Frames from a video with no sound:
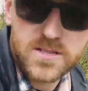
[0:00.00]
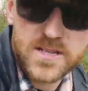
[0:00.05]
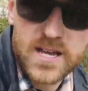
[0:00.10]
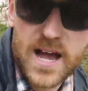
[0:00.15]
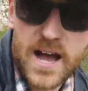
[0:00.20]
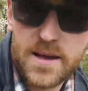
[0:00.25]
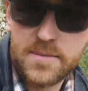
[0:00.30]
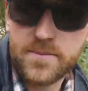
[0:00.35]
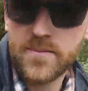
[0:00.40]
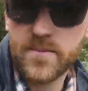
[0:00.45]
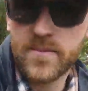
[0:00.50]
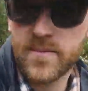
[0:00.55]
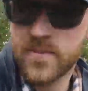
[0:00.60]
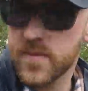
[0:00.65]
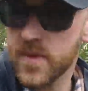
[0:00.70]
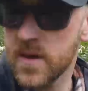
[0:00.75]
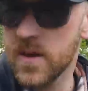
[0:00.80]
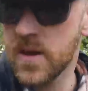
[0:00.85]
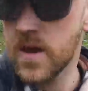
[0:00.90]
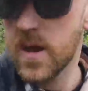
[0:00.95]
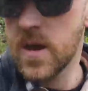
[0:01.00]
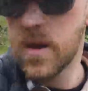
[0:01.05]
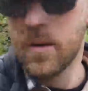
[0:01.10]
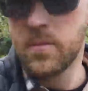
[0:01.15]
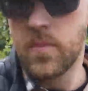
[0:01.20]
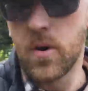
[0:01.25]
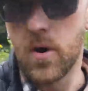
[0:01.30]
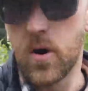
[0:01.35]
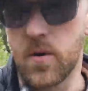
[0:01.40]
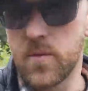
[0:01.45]
time,
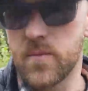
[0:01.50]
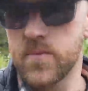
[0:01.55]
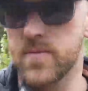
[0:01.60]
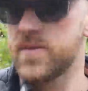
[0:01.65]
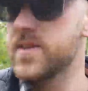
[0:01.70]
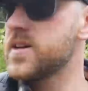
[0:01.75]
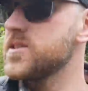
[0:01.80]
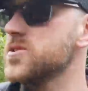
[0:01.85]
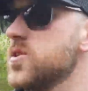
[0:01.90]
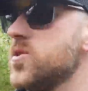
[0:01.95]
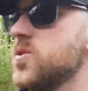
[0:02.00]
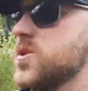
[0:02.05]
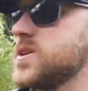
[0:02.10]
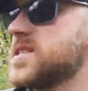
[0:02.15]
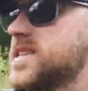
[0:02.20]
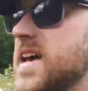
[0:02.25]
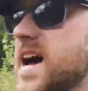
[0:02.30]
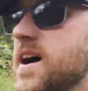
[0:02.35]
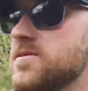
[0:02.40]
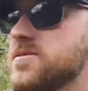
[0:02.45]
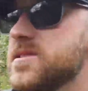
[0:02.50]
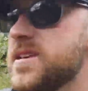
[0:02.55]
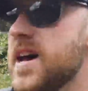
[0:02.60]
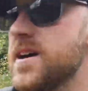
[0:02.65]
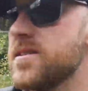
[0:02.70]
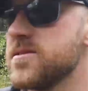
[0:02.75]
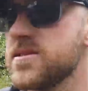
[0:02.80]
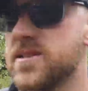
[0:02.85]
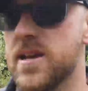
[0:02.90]
but there's always telltale